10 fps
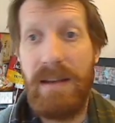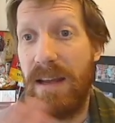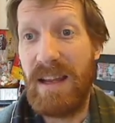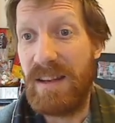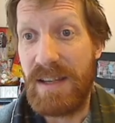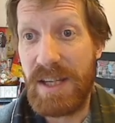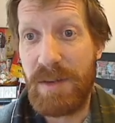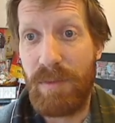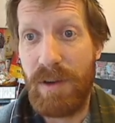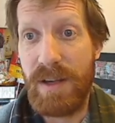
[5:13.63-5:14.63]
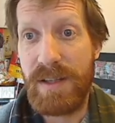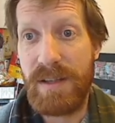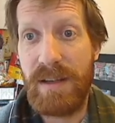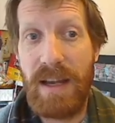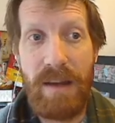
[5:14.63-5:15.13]
In Disc
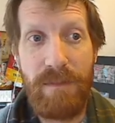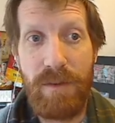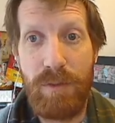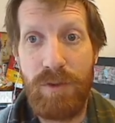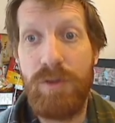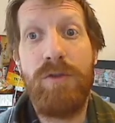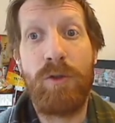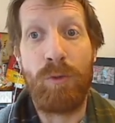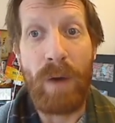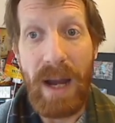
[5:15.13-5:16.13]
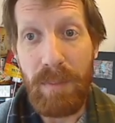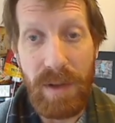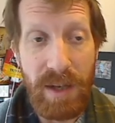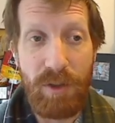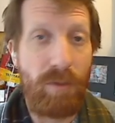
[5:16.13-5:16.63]
Priest, if you do your ramp
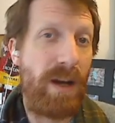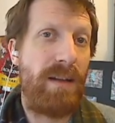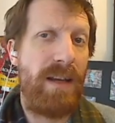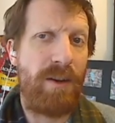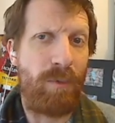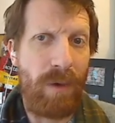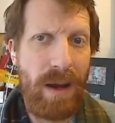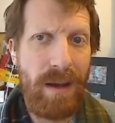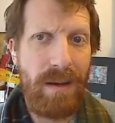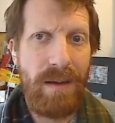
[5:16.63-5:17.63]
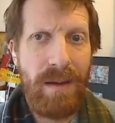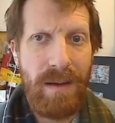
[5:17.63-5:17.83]
incorrectly in a raid,